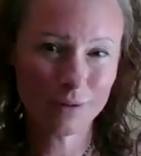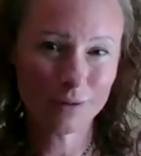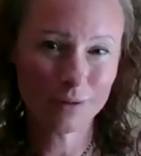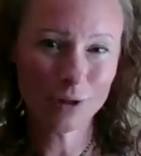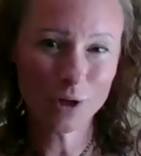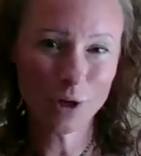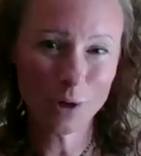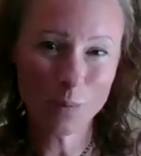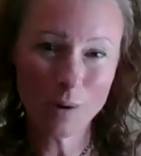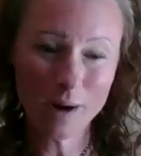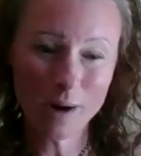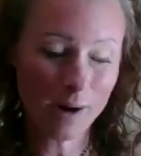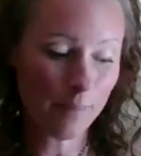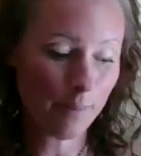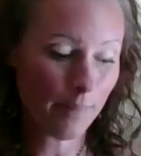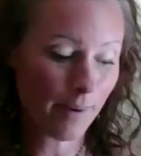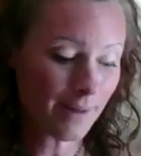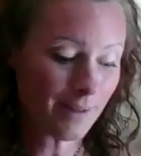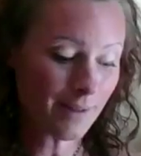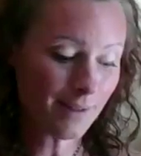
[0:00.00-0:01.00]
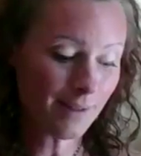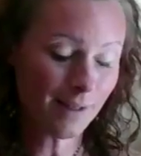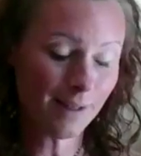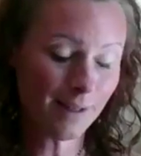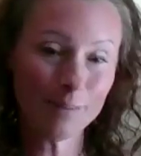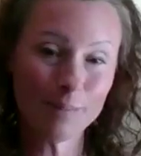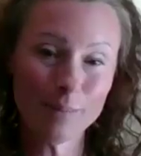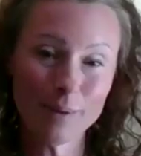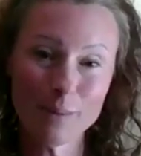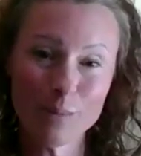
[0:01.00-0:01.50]
where
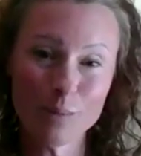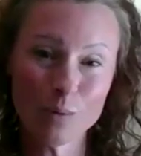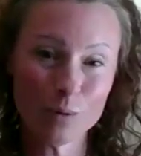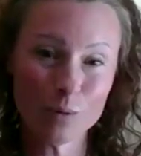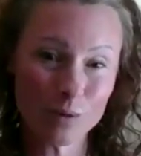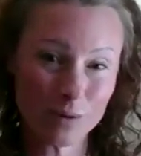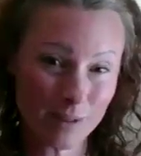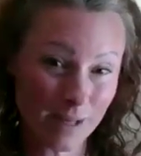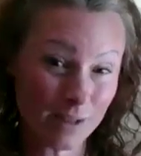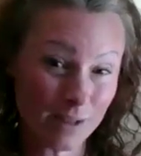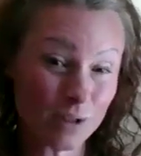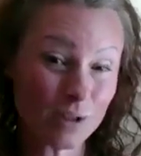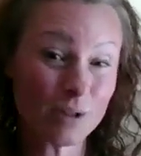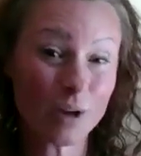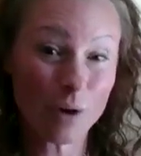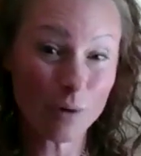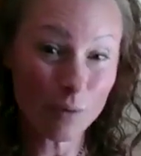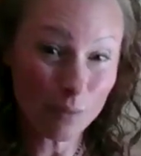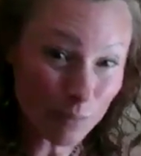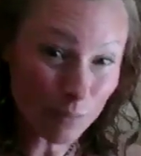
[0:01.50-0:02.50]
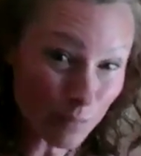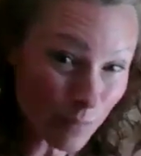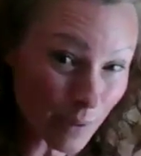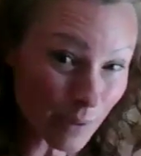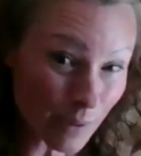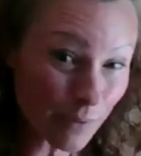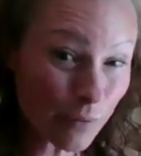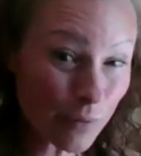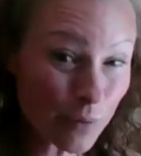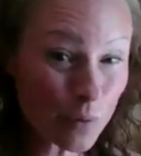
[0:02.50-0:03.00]
basically people said to go be
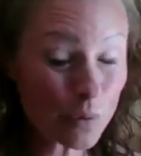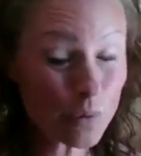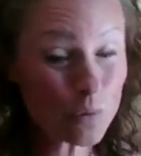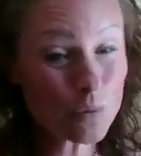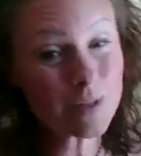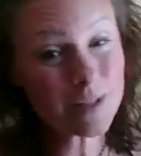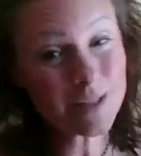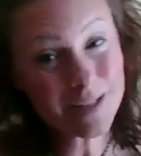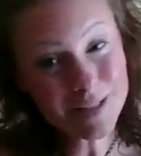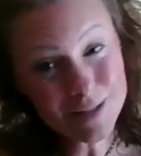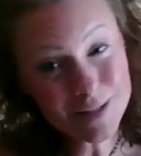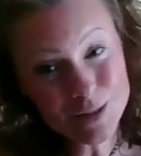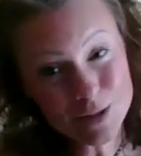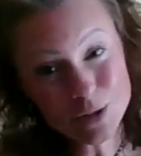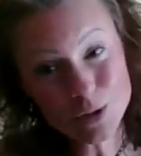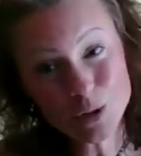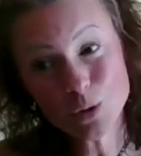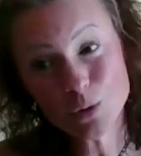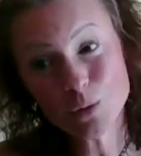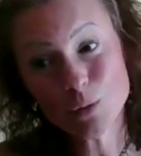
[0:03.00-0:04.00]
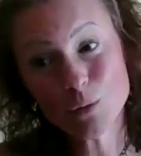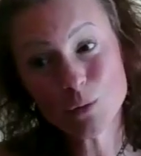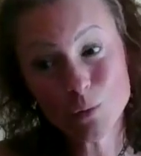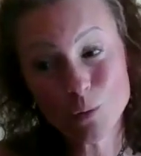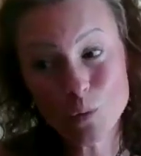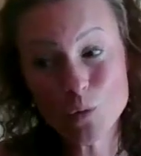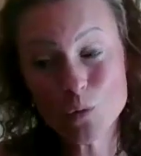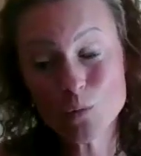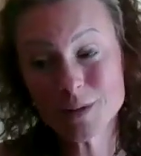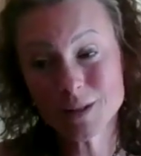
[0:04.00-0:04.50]
formed
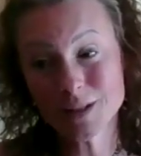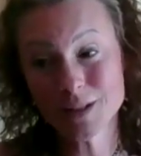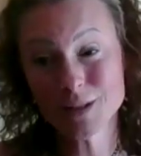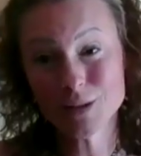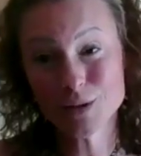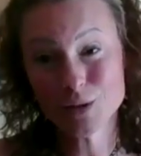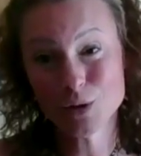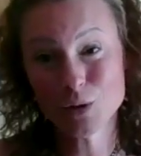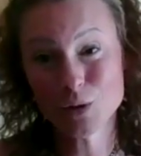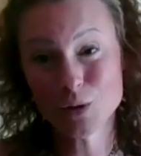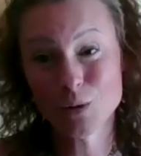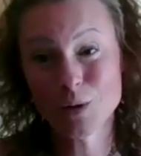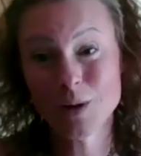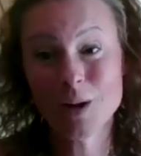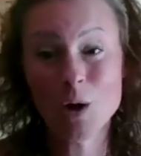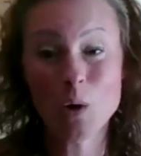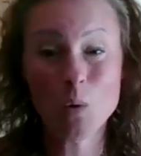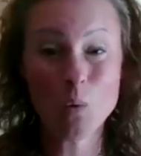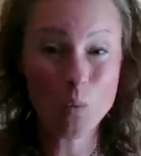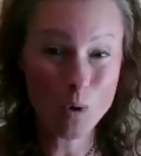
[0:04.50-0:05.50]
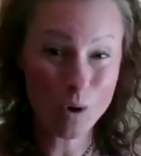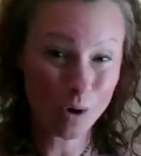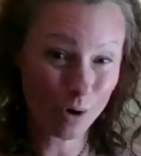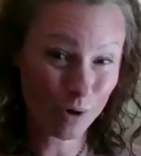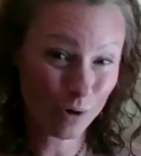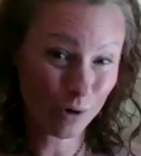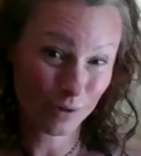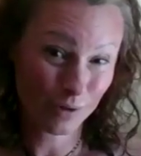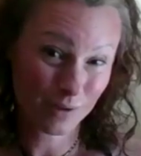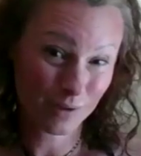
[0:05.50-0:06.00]
into
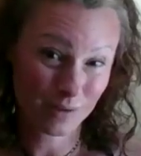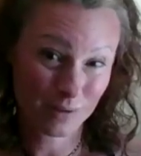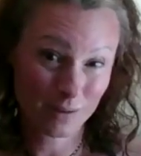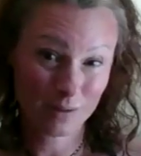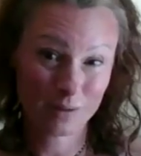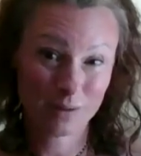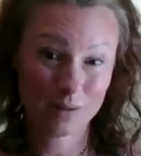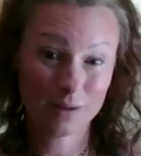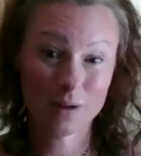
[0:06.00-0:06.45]
workers.